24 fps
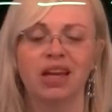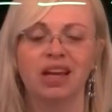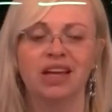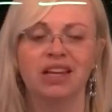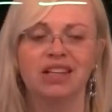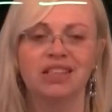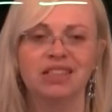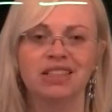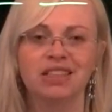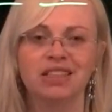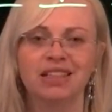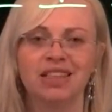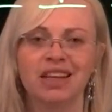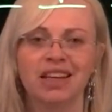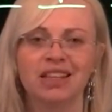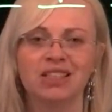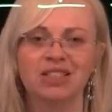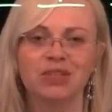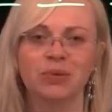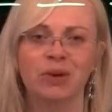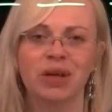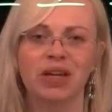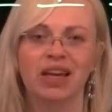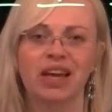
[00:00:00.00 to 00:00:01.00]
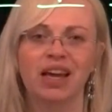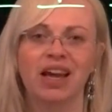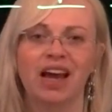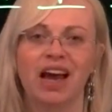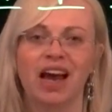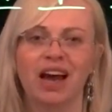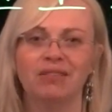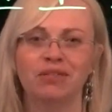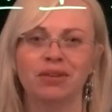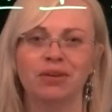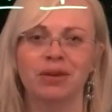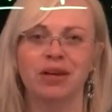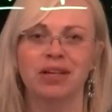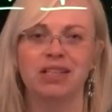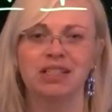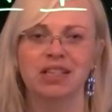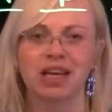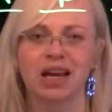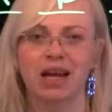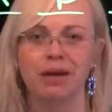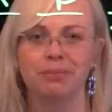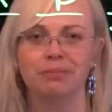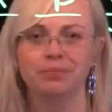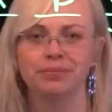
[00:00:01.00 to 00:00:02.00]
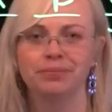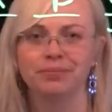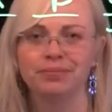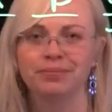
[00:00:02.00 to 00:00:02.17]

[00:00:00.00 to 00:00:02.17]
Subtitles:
Until next week, have a great time.